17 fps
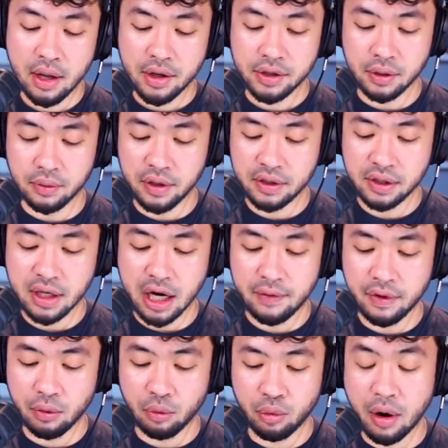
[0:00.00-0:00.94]
So this is kind
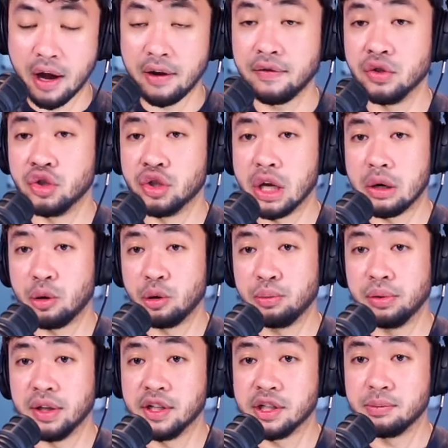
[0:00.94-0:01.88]
of a rough
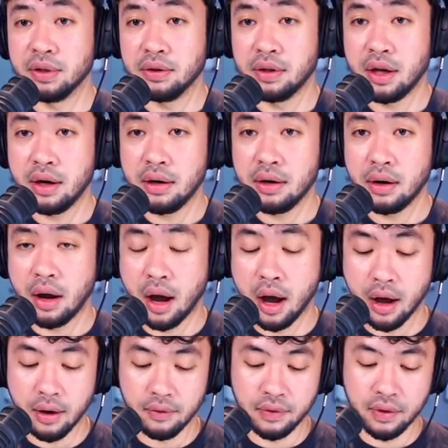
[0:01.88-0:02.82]
general placement there
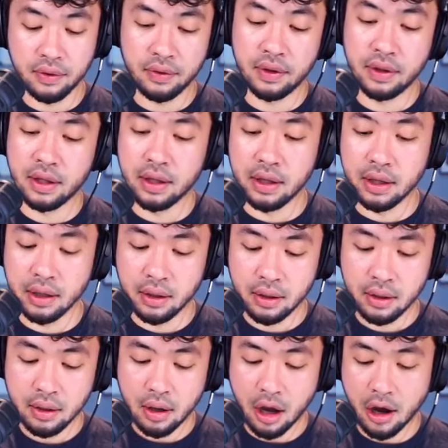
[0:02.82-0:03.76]
of the
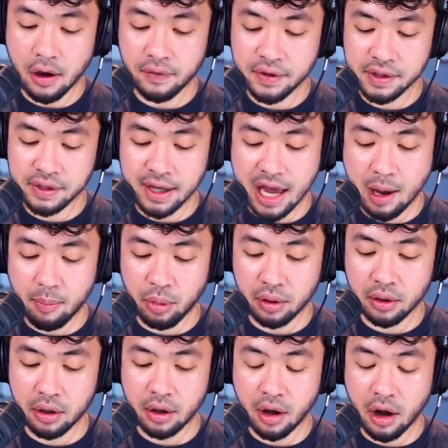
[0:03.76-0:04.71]

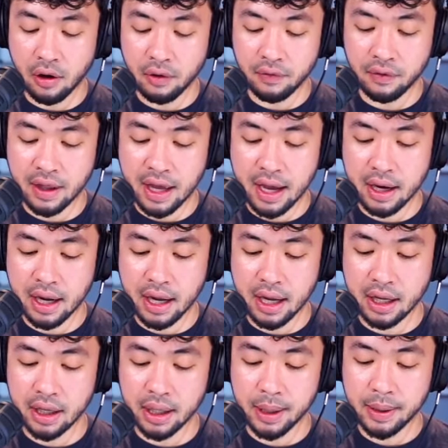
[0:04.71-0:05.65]
scapula, of
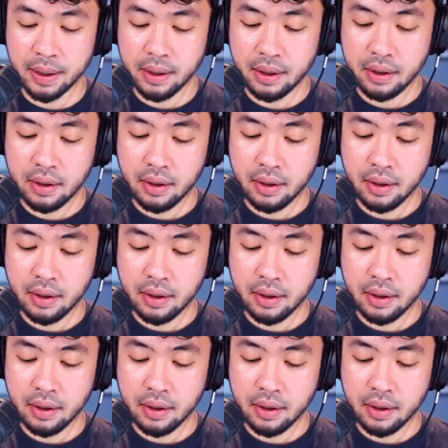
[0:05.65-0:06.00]
that